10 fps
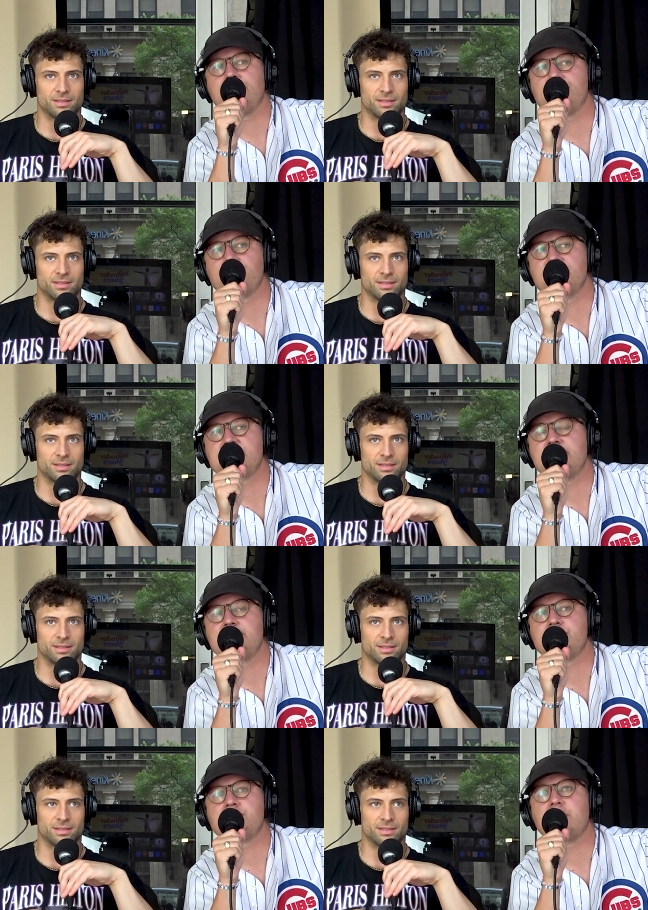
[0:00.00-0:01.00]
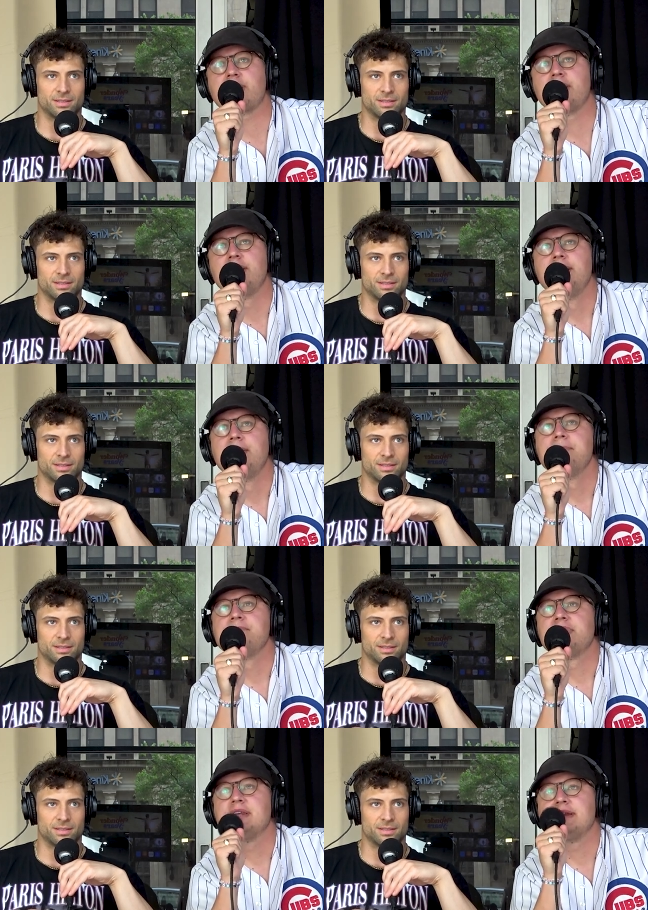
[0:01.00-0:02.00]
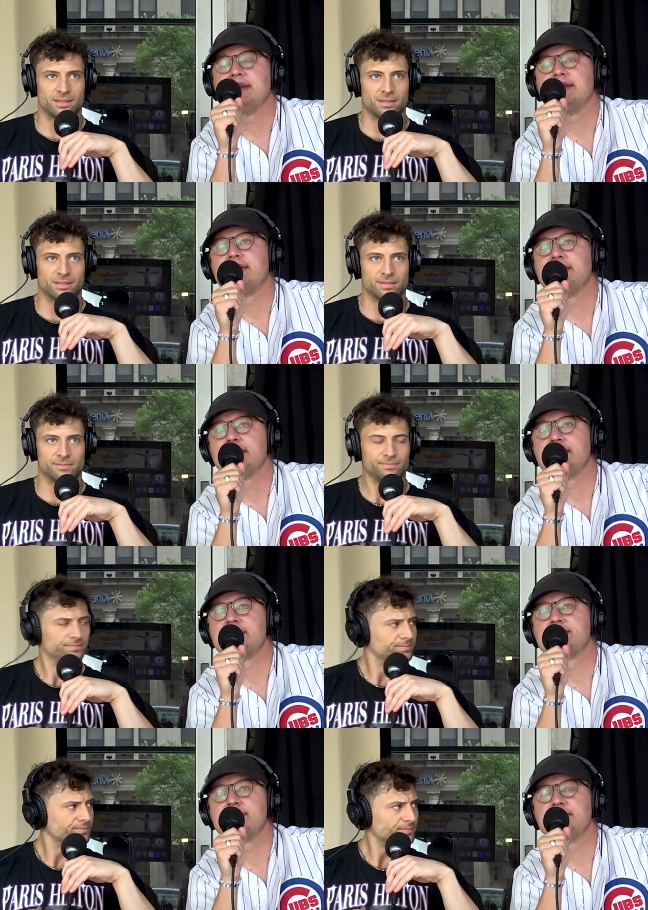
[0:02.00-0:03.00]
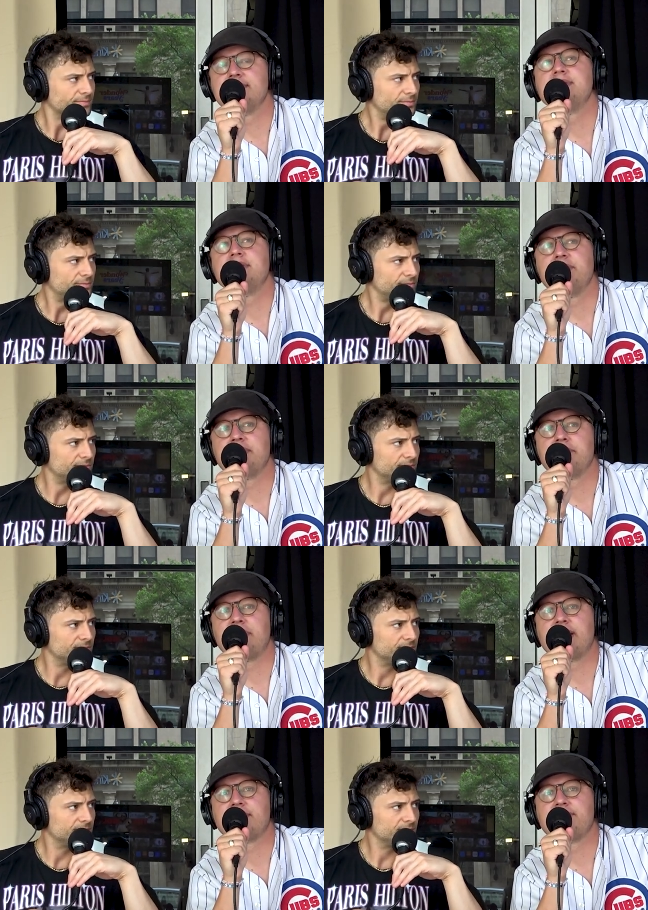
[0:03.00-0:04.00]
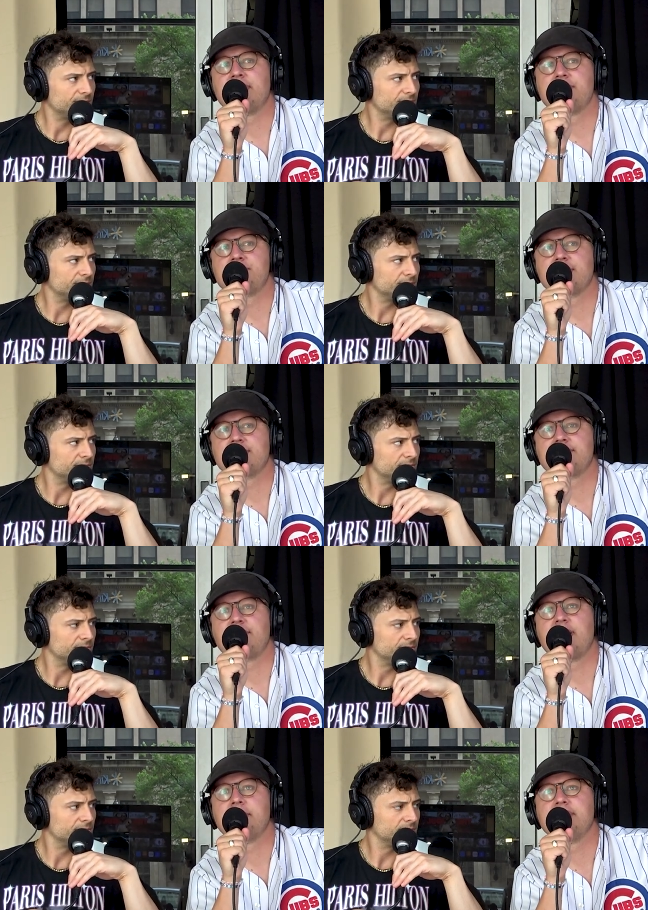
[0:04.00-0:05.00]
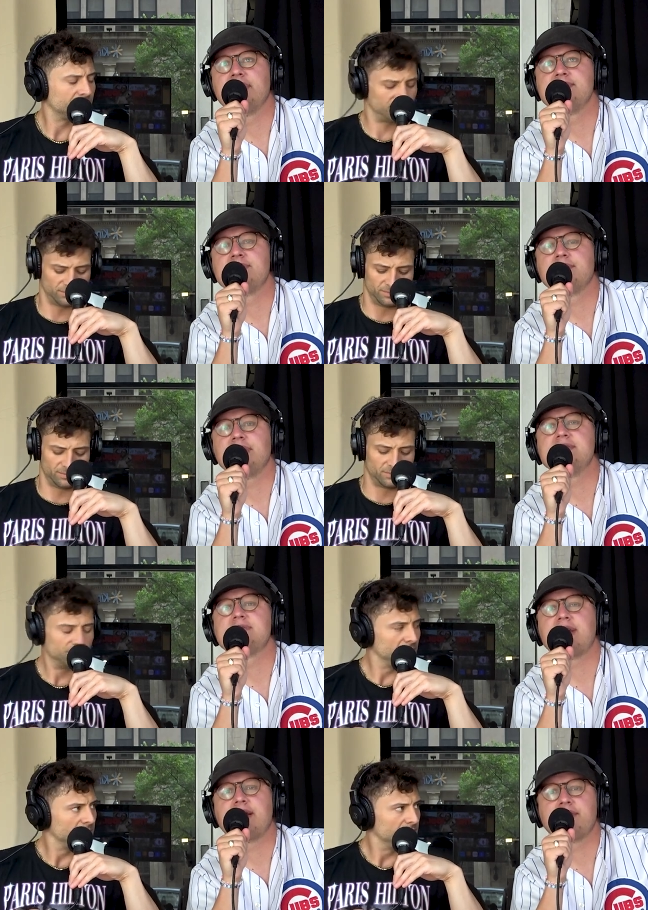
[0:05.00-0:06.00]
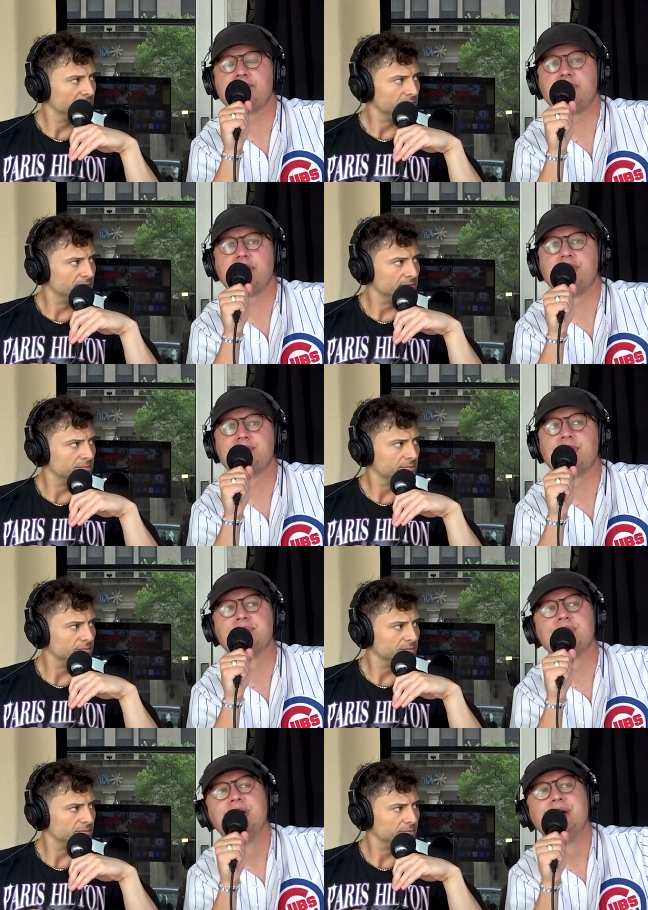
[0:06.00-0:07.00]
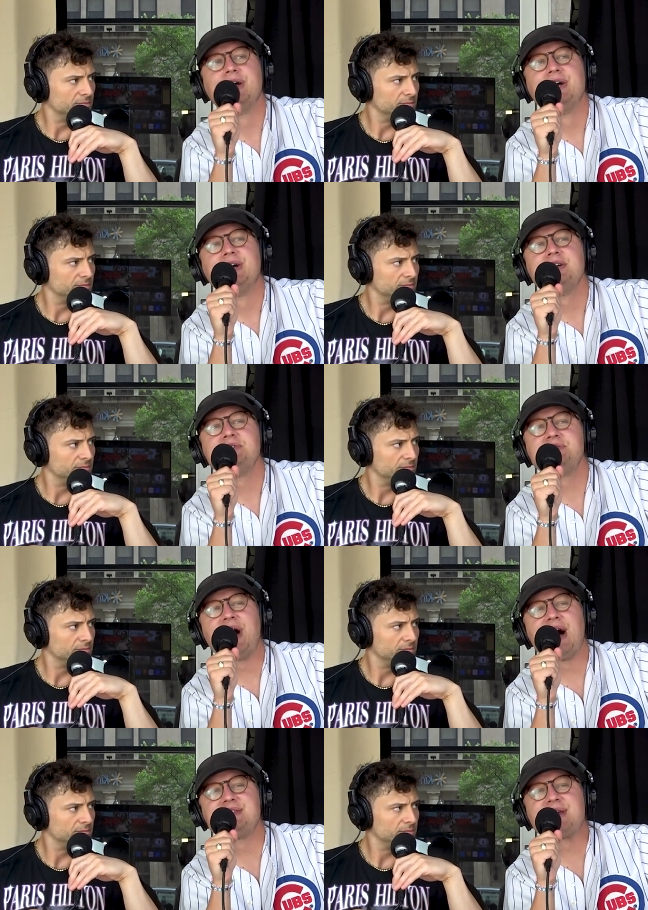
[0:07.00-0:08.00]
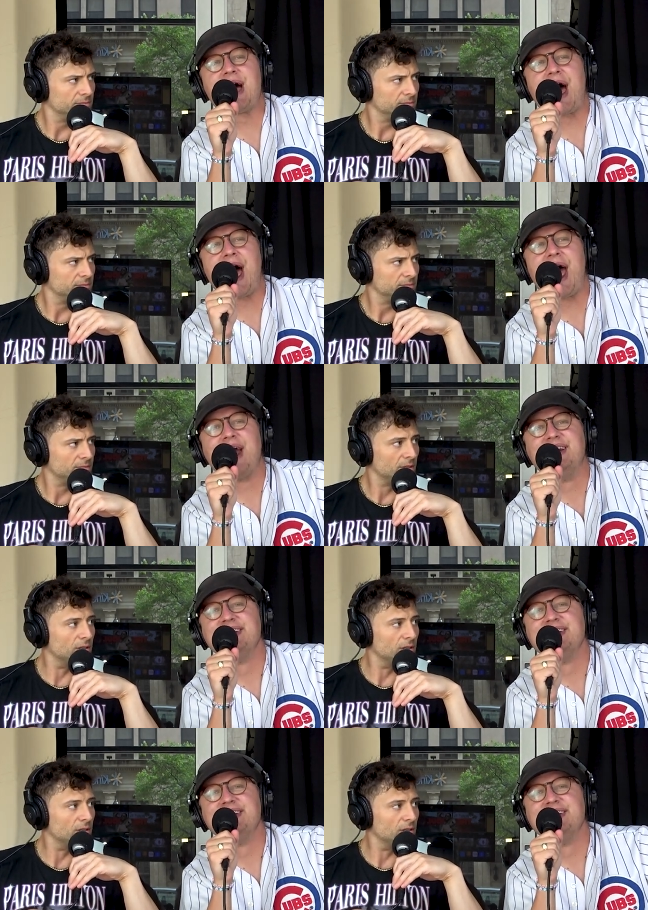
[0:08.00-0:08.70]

Speaker 1: enjoyed seeing the truck. And this dude in the back of the fire truck, this fireman leans, leans his head out the window, just goes, Johnson!